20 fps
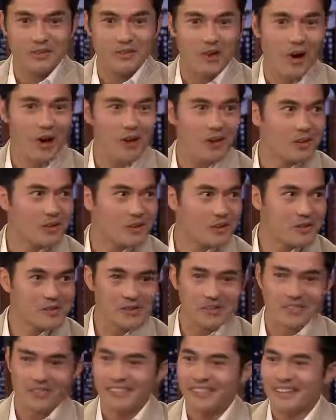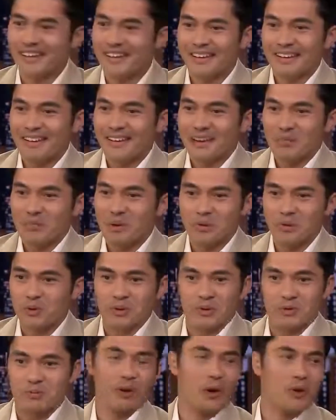clear that some of this feeling of
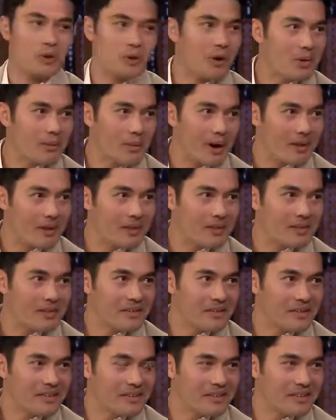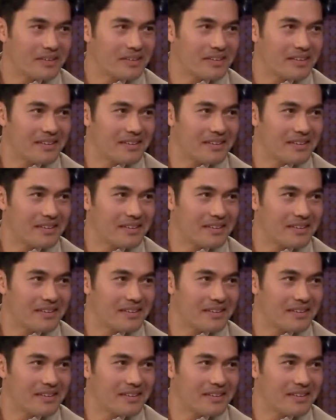intimidation had something to do with his high